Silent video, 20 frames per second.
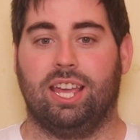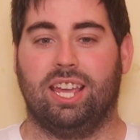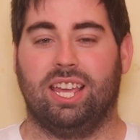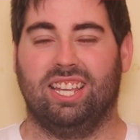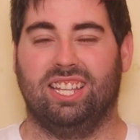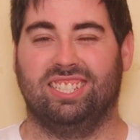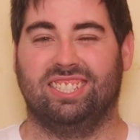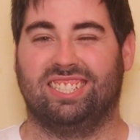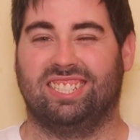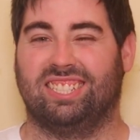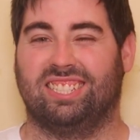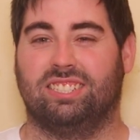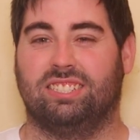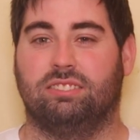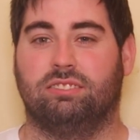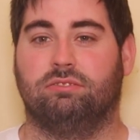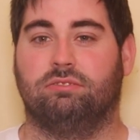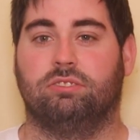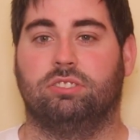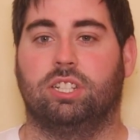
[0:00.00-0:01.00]

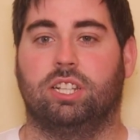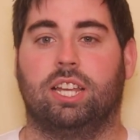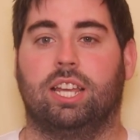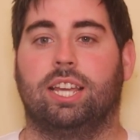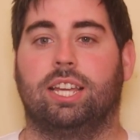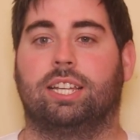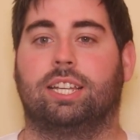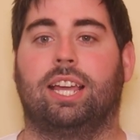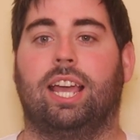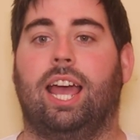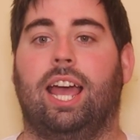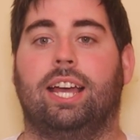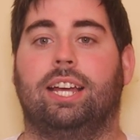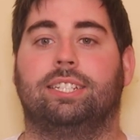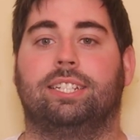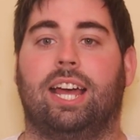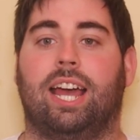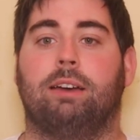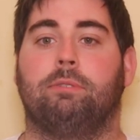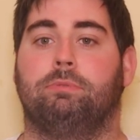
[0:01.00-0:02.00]
it
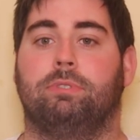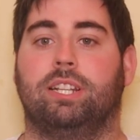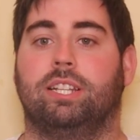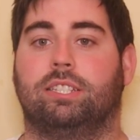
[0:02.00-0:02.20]
can't happen.